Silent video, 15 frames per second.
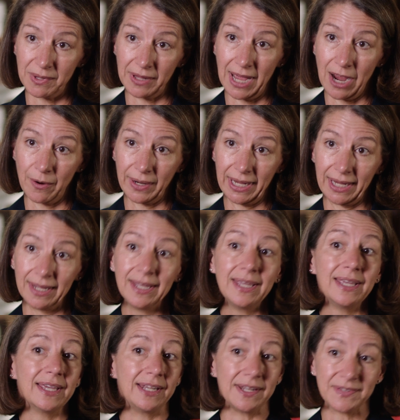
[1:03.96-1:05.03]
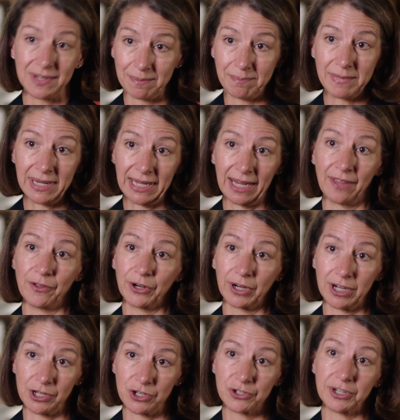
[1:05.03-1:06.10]
Malawi, and it's in many other
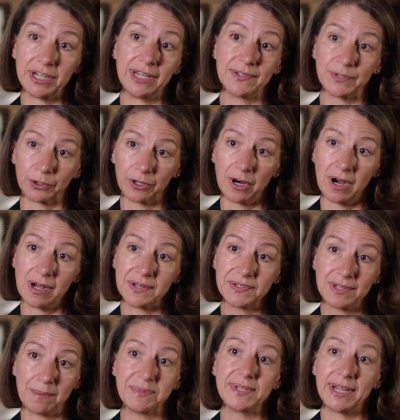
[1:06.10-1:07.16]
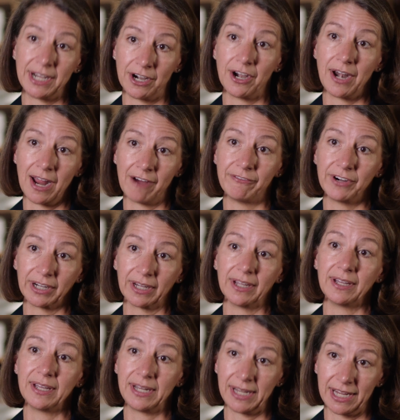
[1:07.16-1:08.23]
countries across sub Saharan Africa
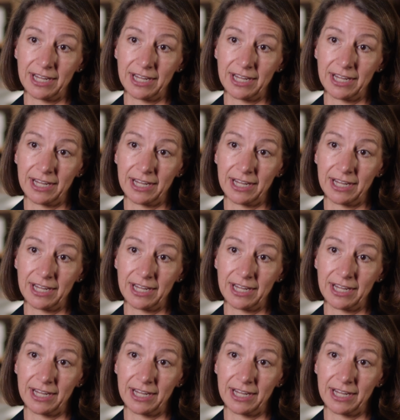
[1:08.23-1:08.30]
and